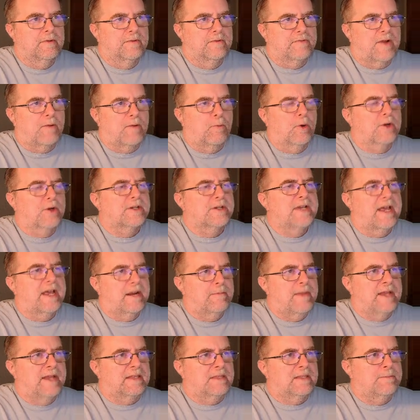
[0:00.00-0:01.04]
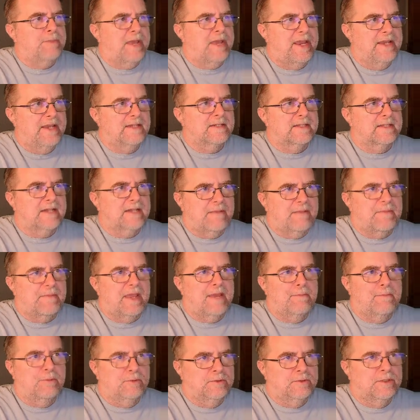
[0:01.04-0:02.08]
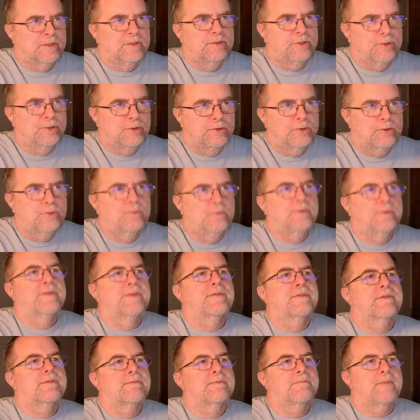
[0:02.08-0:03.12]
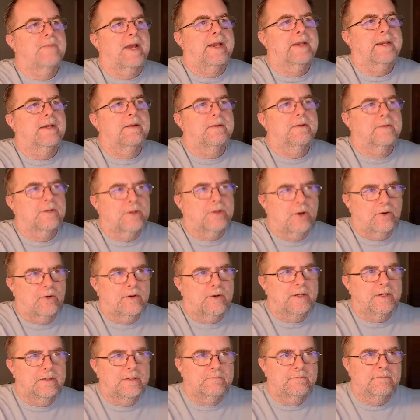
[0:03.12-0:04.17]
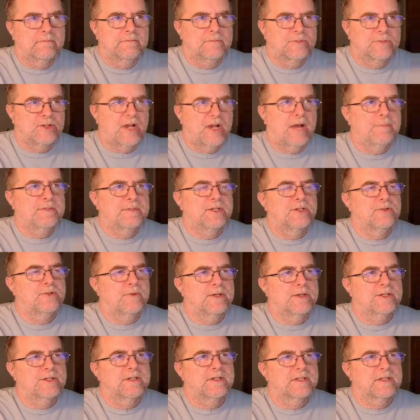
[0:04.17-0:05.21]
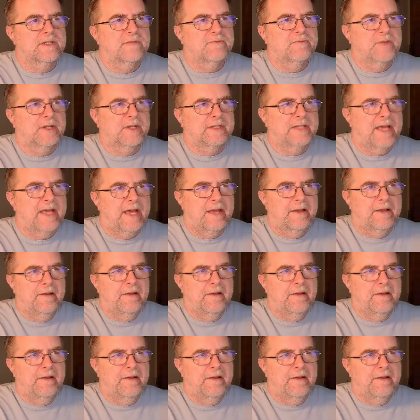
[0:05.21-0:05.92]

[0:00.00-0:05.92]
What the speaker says: worked at them at the pace that I'm able to do with my current job situation, stuff like that,